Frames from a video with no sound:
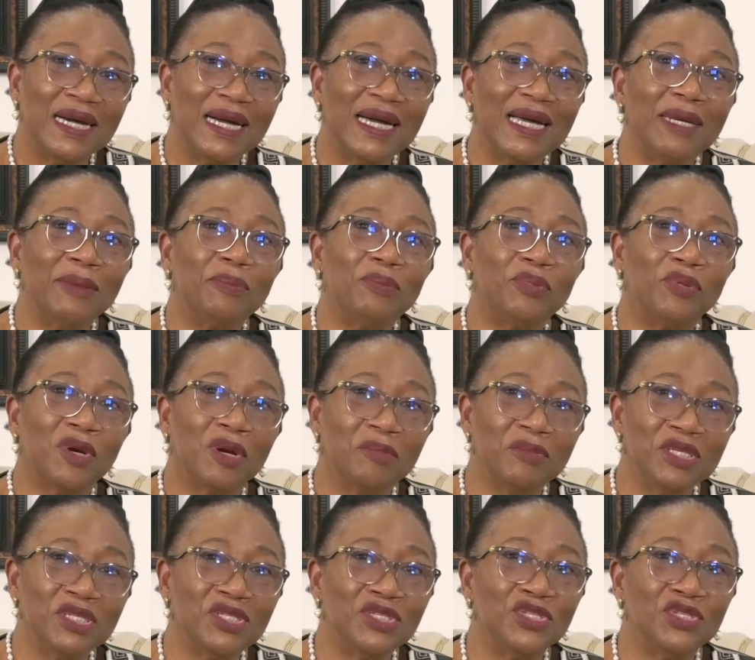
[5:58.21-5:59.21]
I
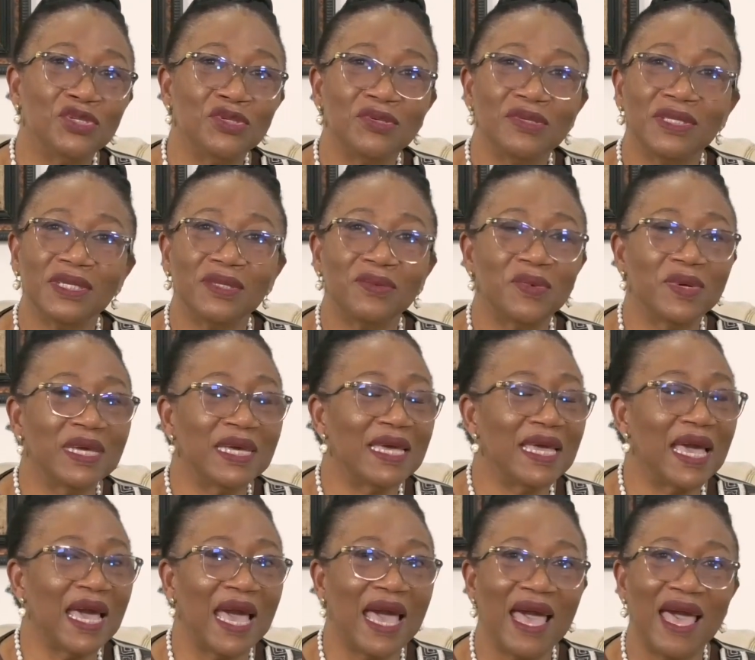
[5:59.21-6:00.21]
promised you that
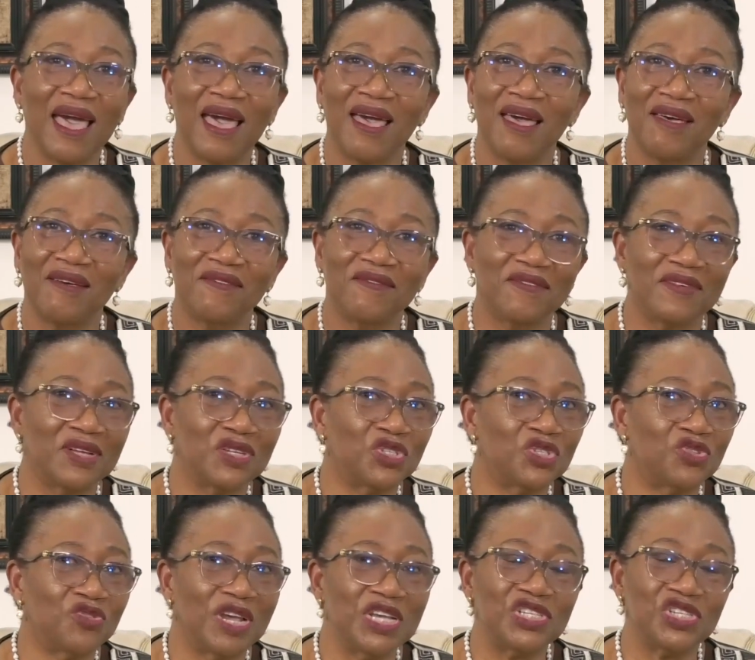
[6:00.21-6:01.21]
we have a
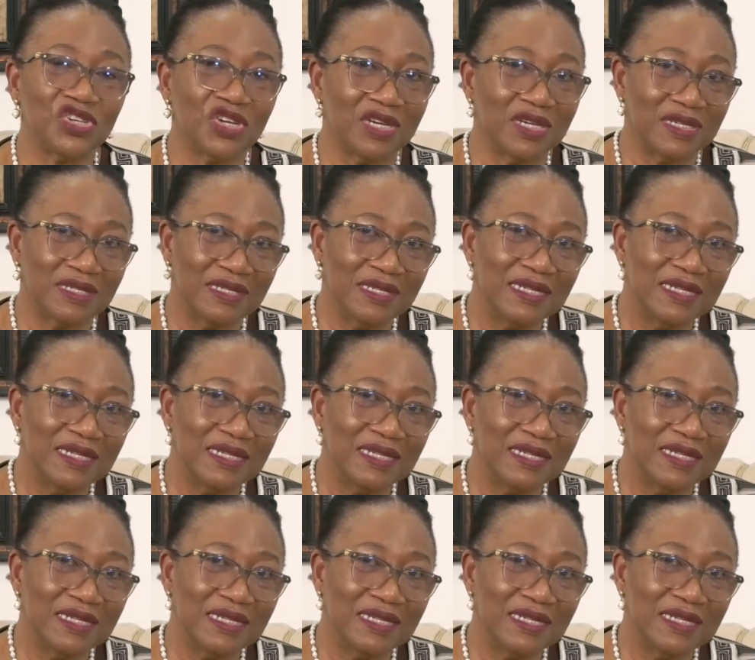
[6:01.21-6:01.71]
treasure.